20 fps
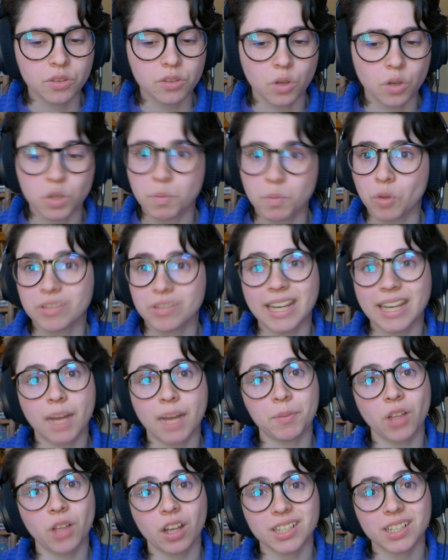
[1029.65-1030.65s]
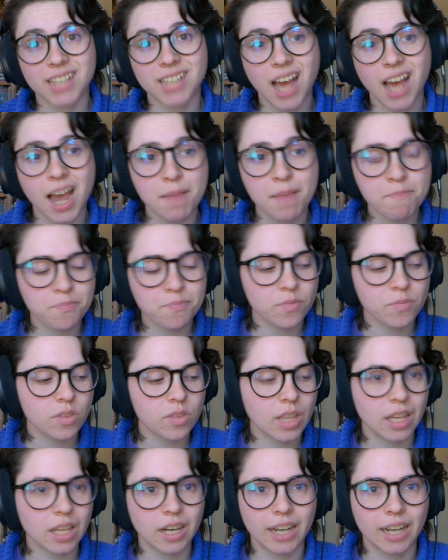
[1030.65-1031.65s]
those both take up a lot of time
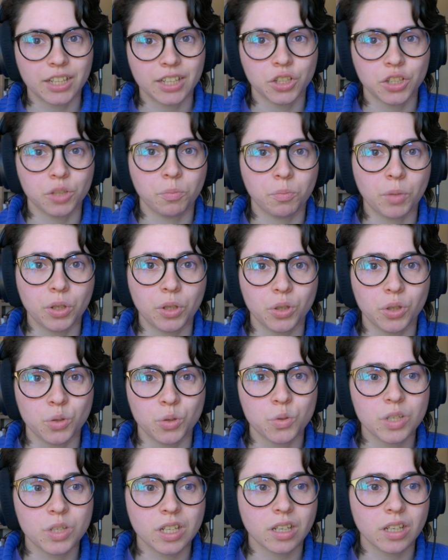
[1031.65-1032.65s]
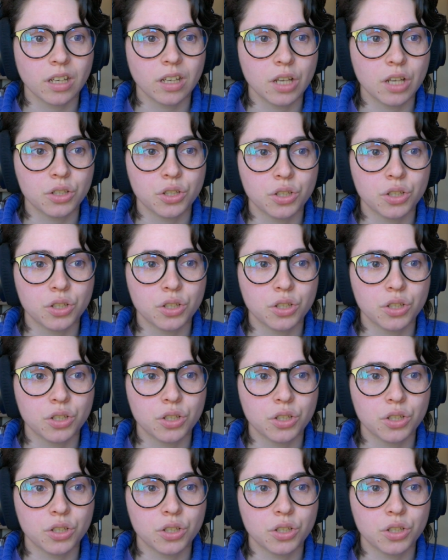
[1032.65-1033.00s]
that I could be using